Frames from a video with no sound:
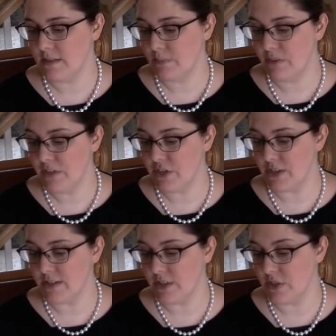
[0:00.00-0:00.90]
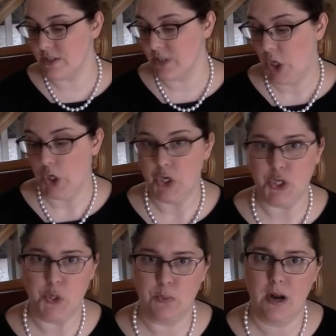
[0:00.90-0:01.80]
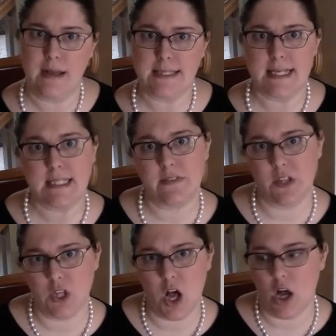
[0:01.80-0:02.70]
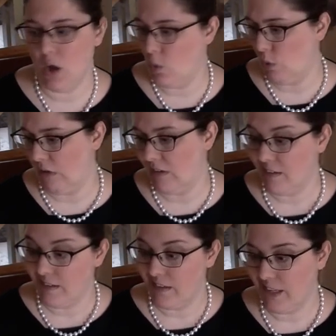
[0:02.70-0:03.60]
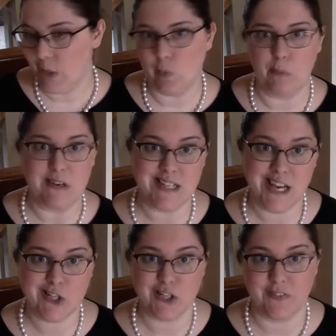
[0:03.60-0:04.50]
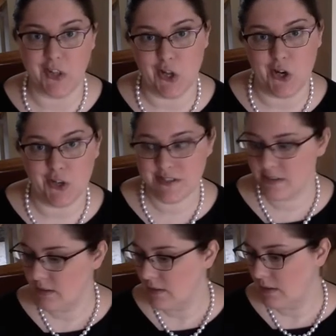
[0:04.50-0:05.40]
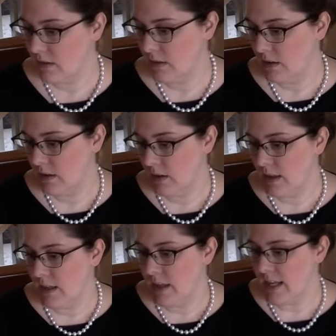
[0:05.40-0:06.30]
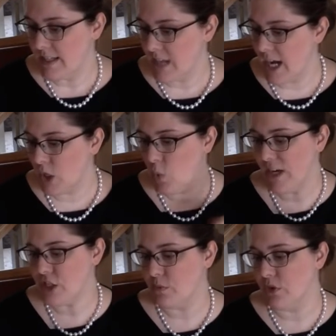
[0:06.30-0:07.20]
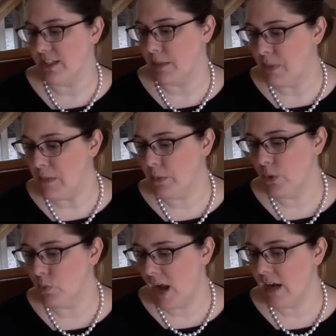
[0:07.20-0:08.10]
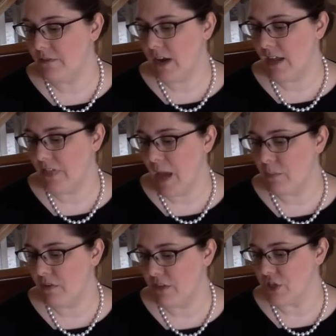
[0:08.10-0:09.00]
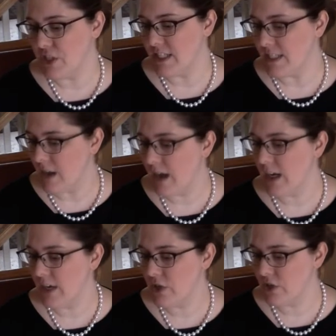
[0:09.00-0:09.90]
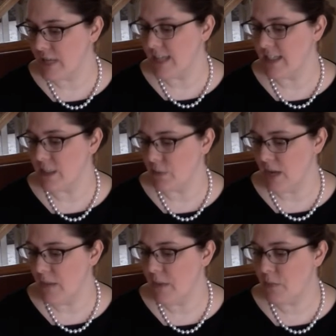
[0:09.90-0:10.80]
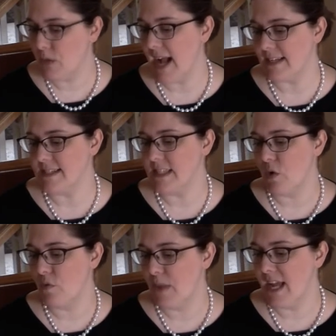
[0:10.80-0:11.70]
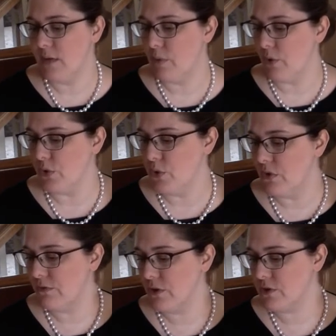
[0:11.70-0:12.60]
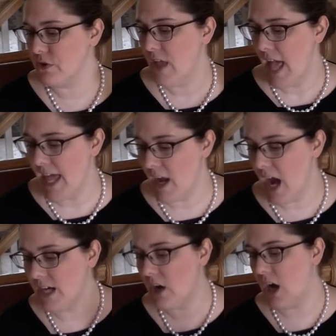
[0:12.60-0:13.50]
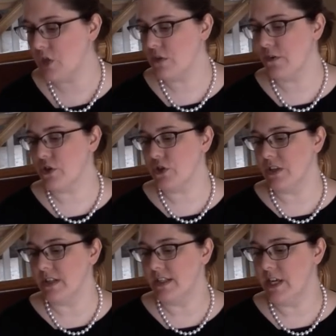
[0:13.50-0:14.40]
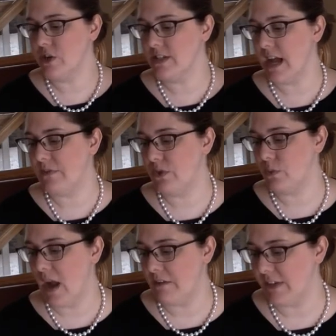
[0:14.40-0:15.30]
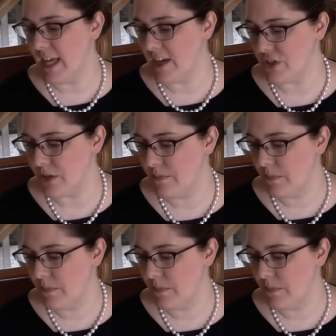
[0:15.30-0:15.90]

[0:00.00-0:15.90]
provision such as due process of the law or equal protection of the laws, it is unquestionable that the people who ratified that provision did not understand it to prohibit a practice that remained both universal and uncontroversial in the years after the ratification.